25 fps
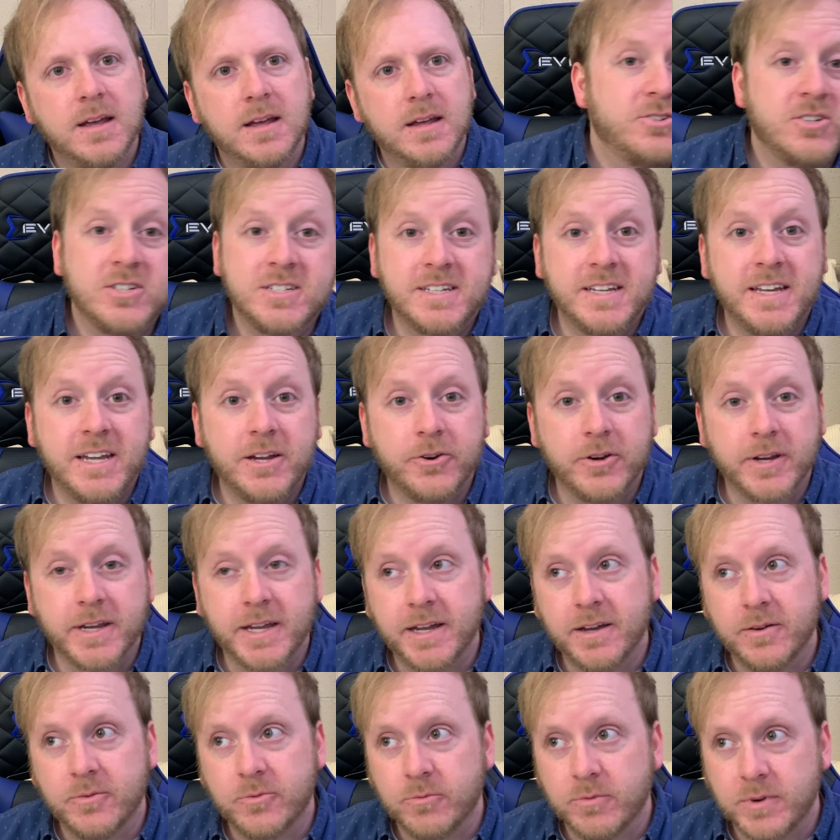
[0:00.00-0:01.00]
Just hearing
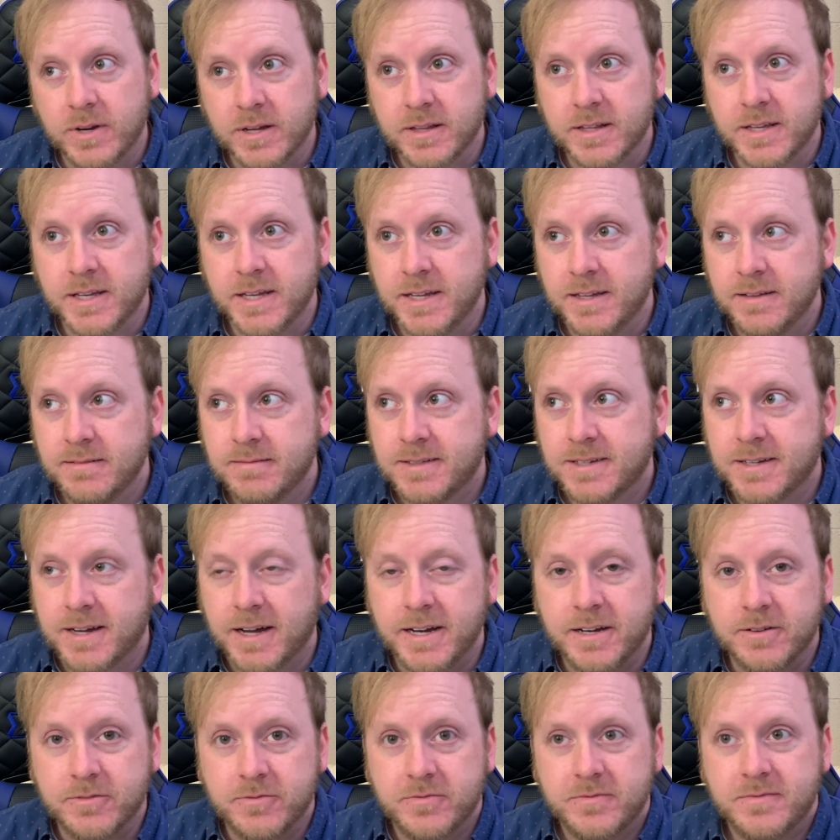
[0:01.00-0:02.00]
it really
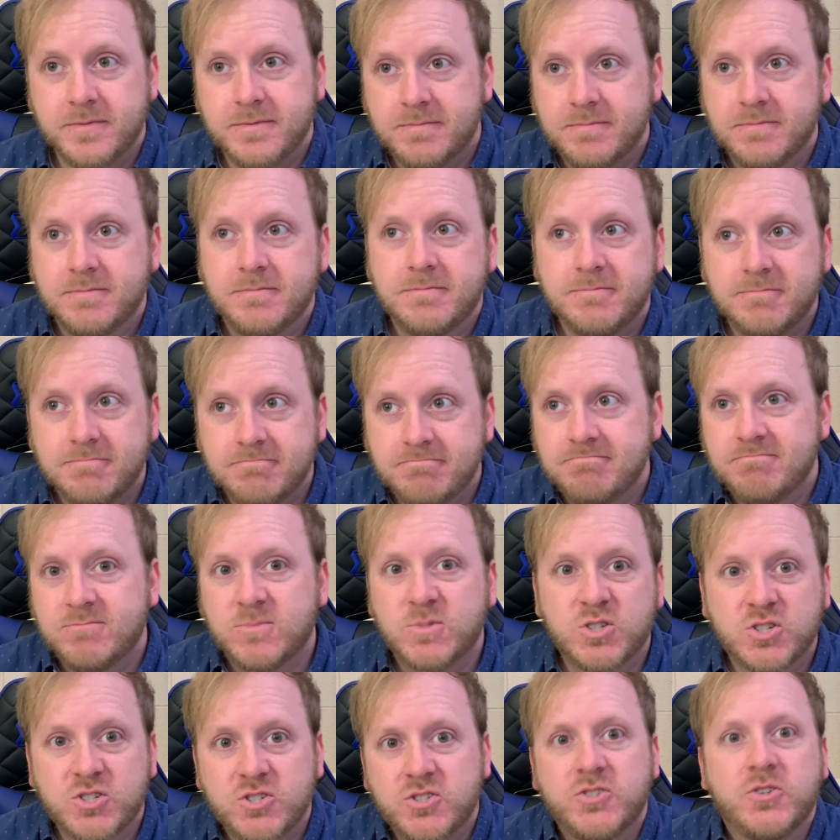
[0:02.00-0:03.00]
kind of
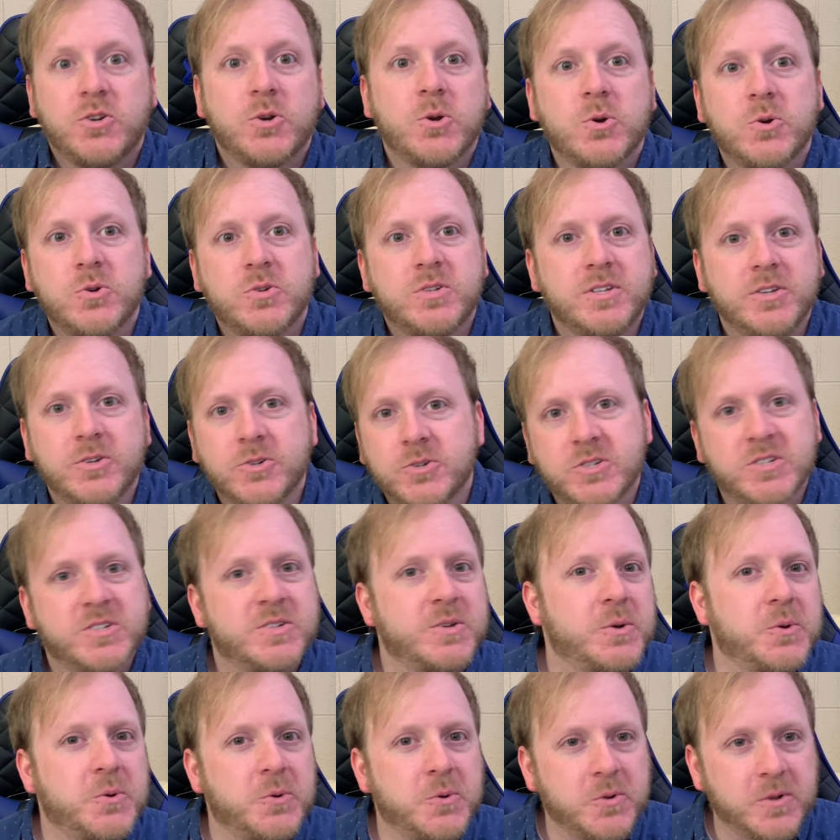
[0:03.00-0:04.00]
stirs your
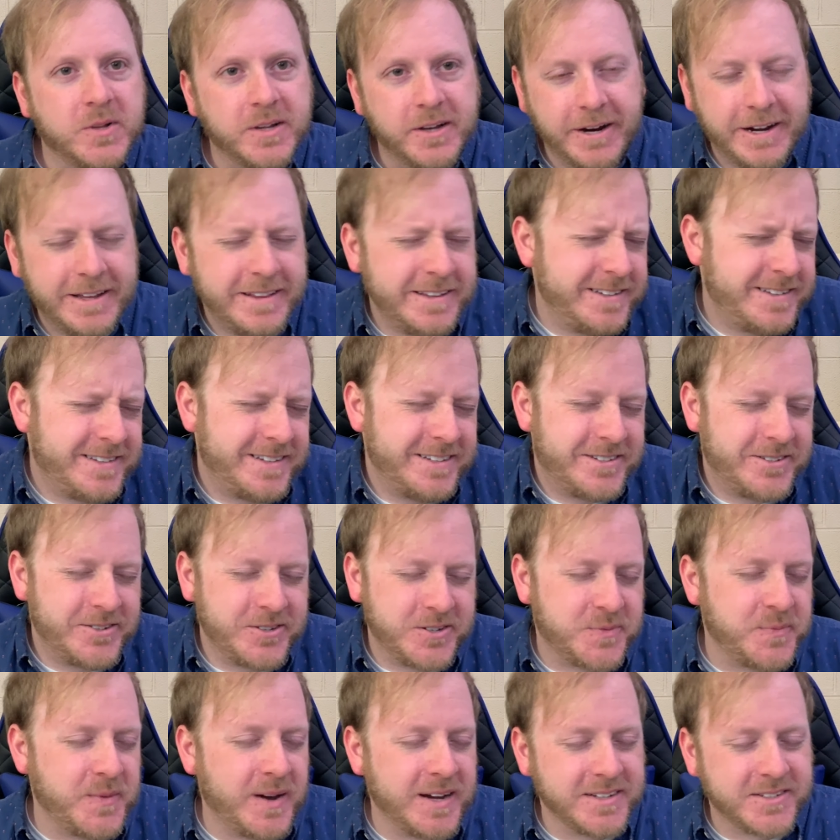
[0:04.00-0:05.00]
soul, or at least it
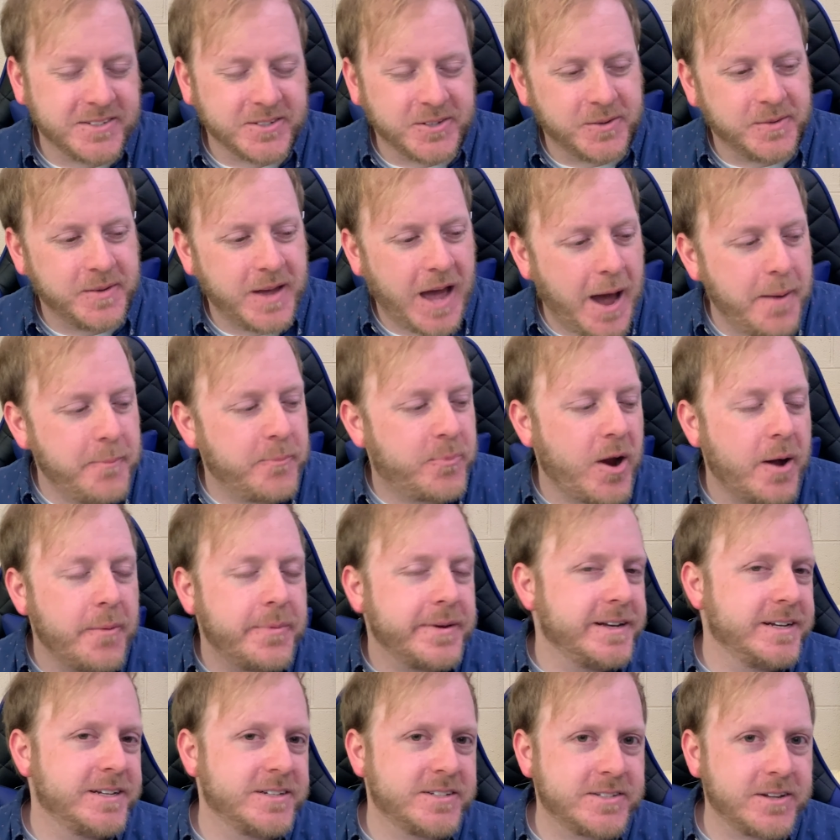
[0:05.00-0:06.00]
stirs my soul. I'm
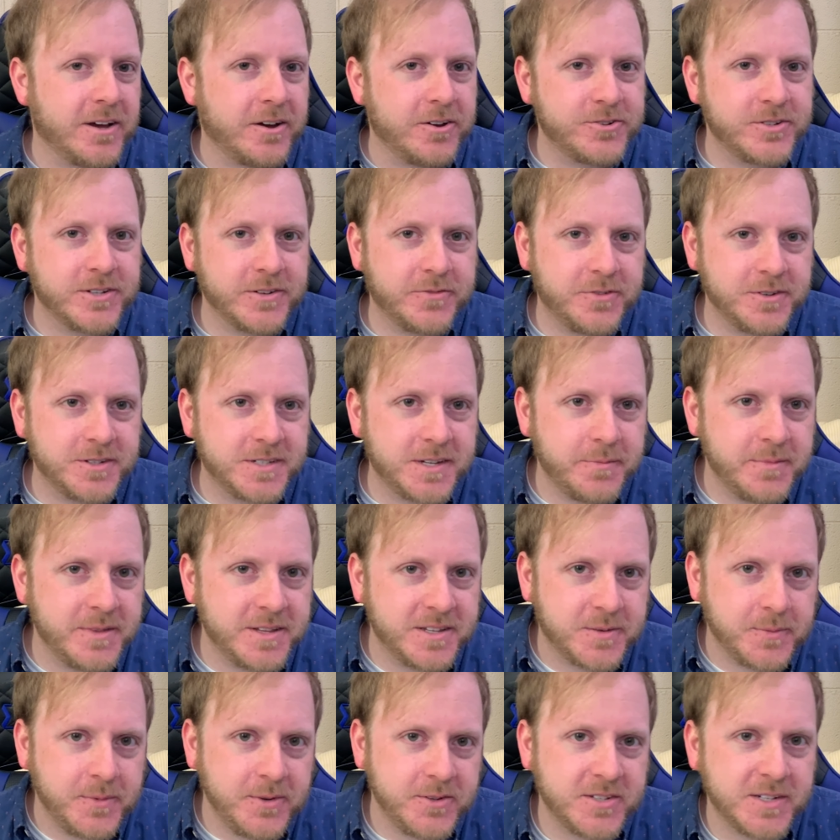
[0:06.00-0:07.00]
probably nostalgic for some of
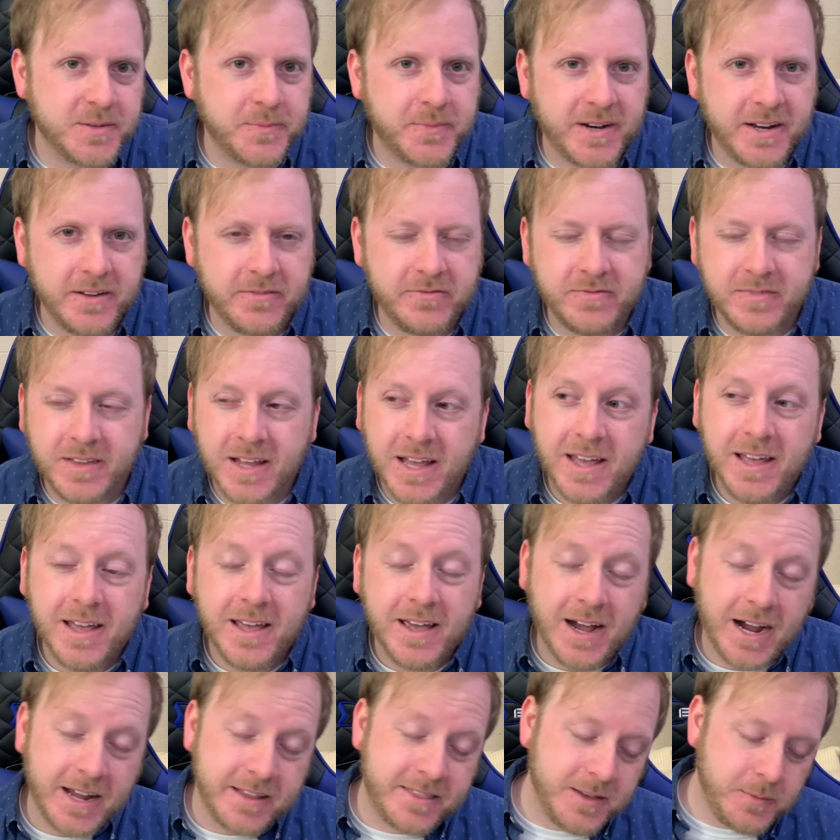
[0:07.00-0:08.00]
this music, but
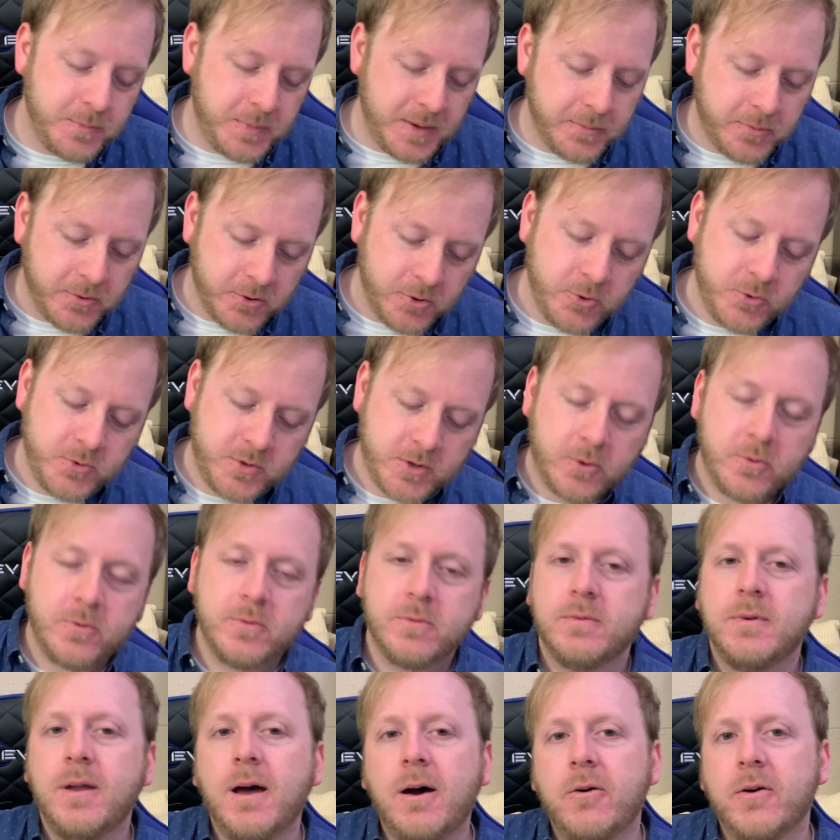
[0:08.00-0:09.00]
I think people who
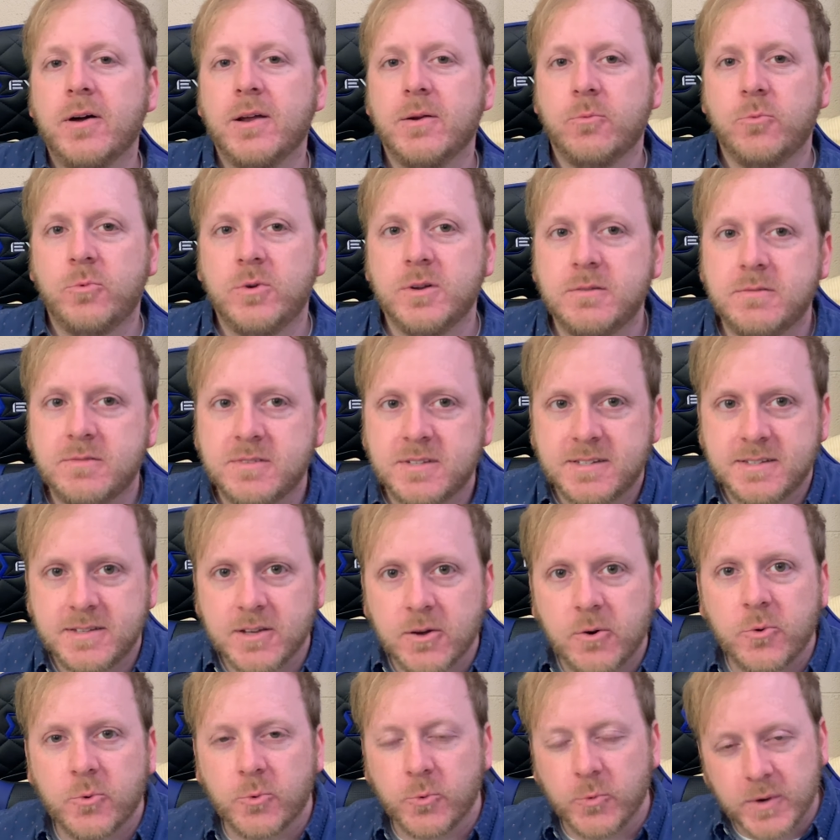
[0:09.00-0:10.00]
don't know it would
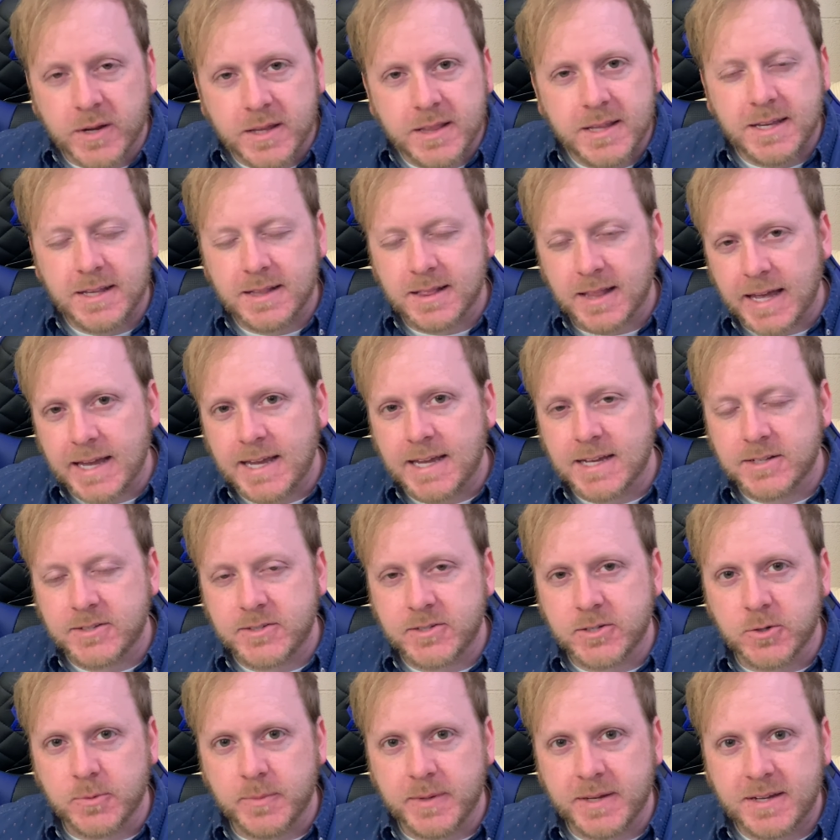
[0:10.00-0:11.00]
still really like it
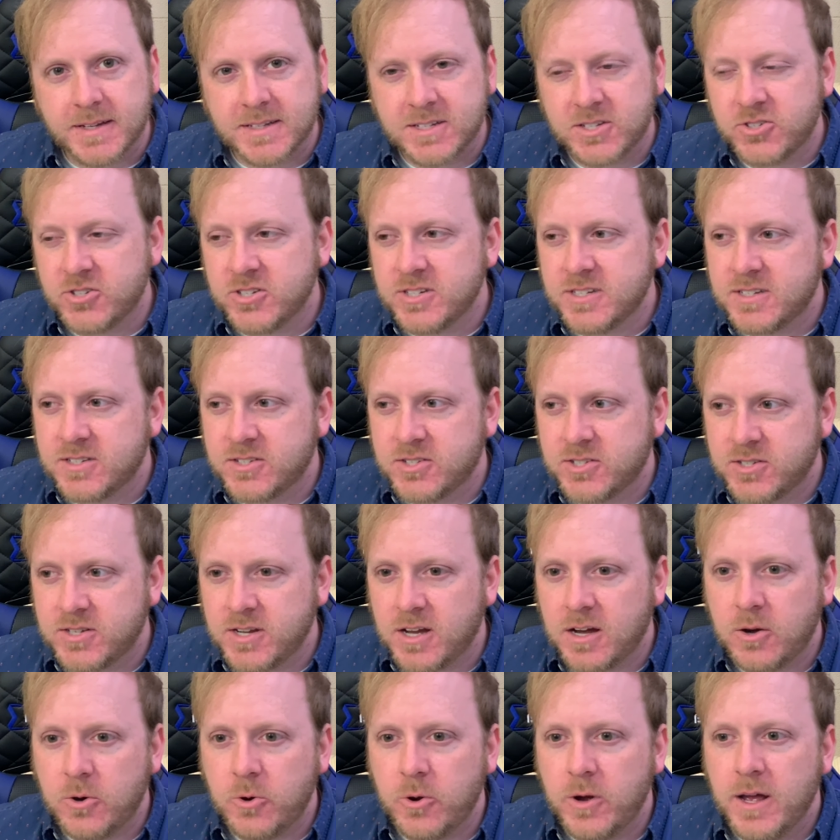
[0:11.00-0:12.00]
too, because it's just
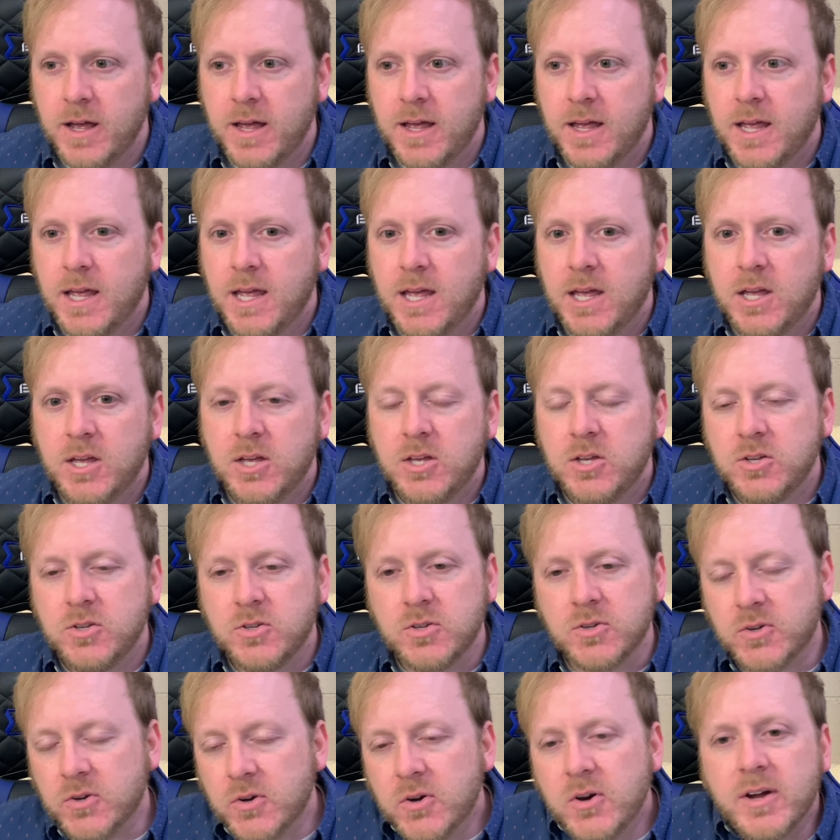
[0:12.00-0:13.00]
so
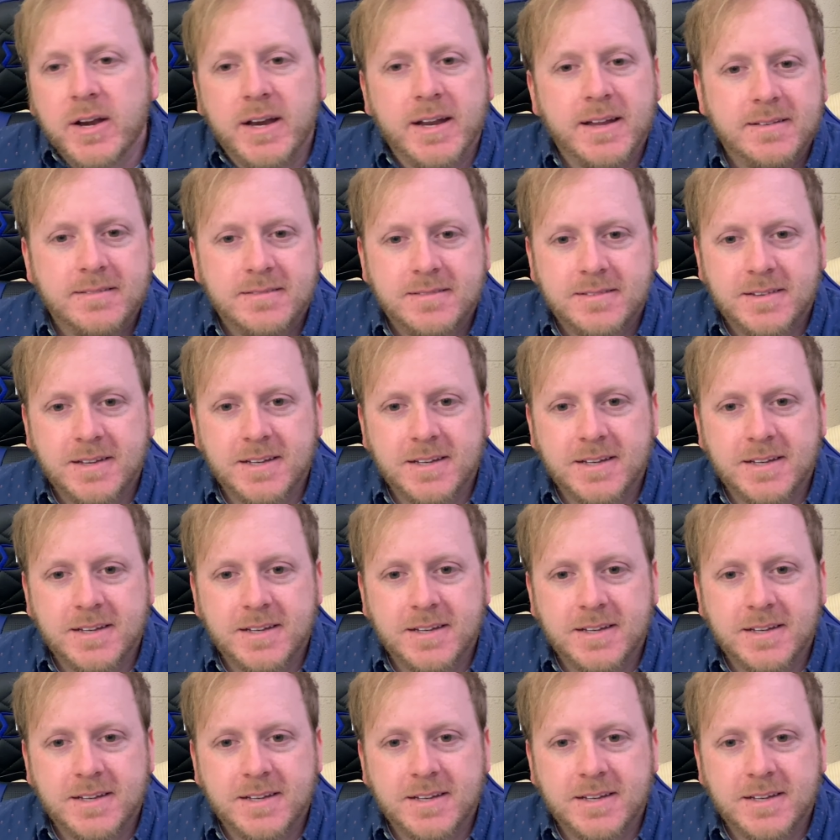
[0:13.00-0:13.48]
good.